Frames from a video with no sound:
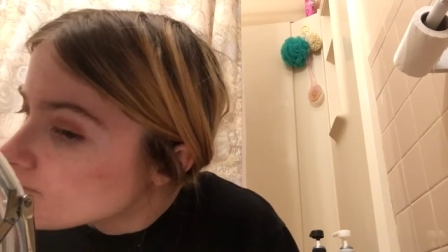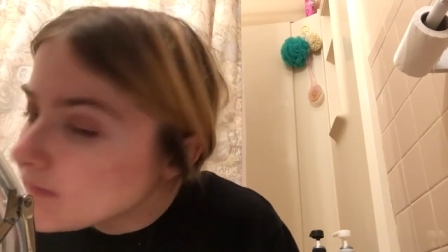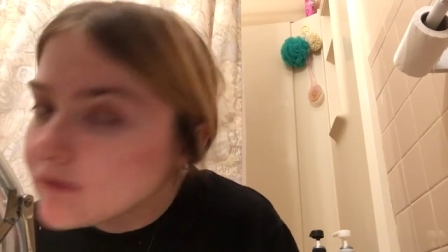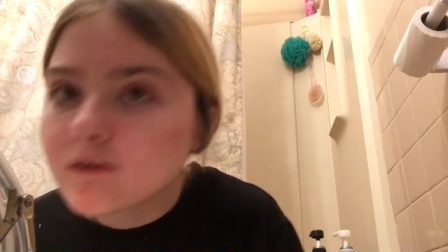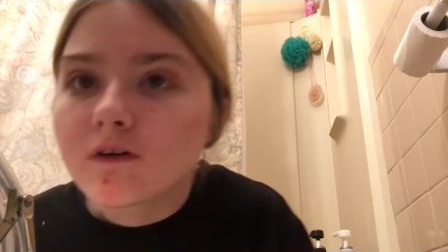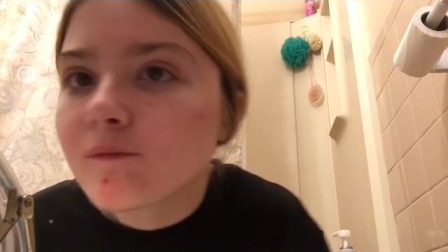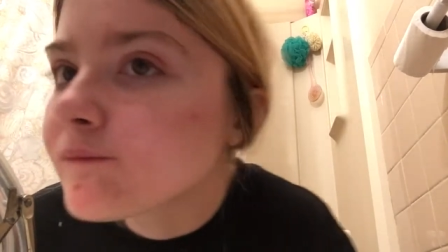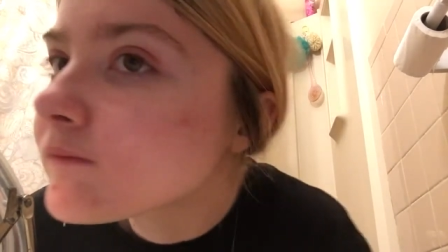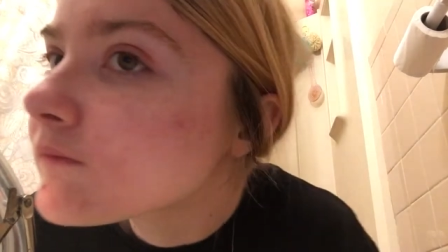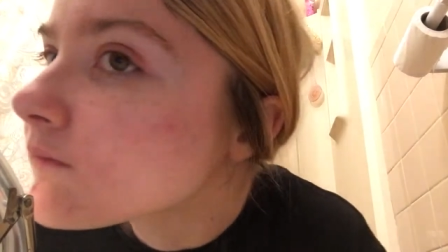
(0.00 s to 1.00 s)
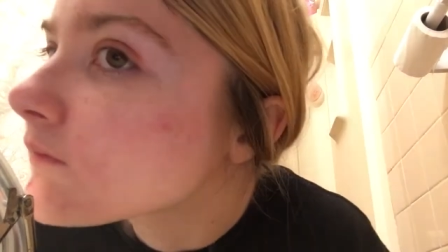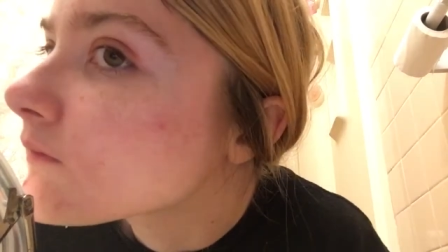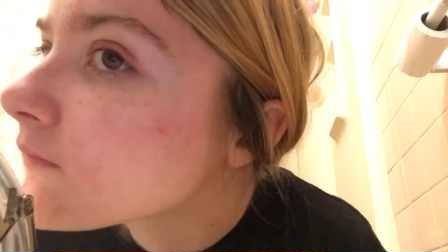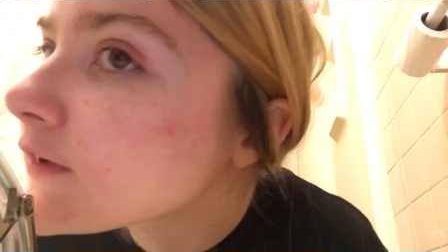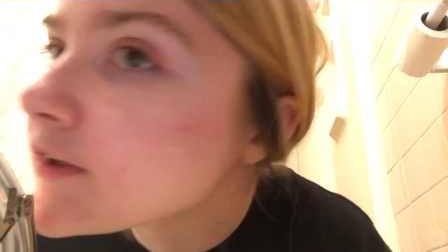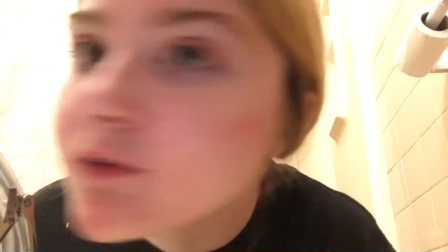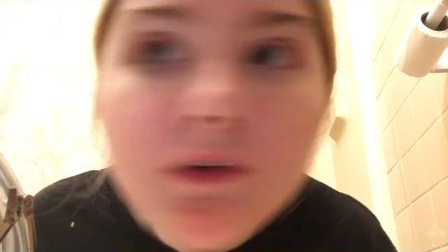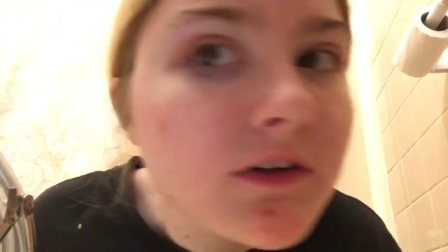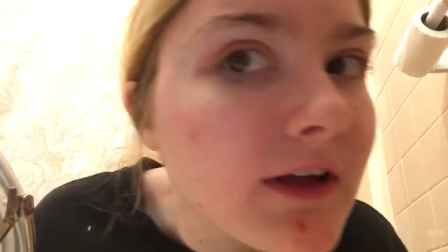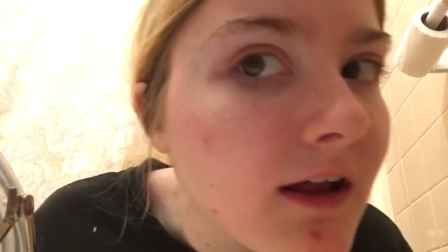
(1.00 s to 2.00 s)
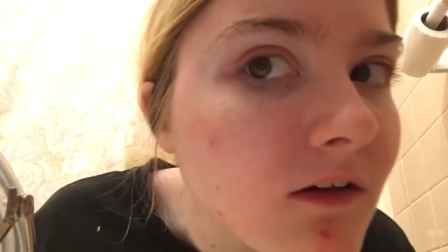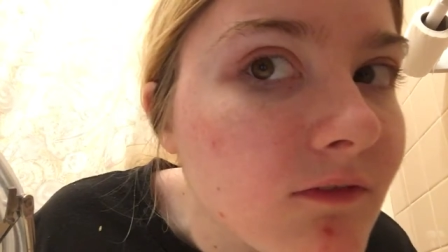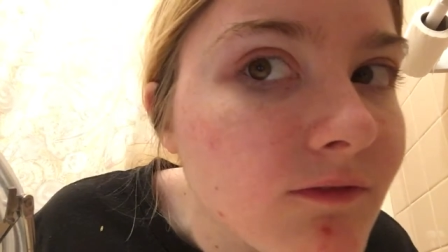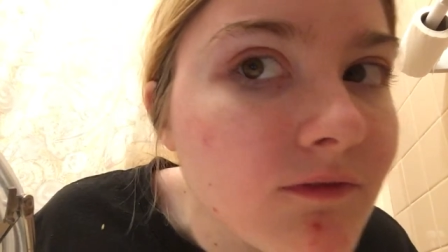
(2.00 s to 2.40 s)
I don't know. Can you really tell?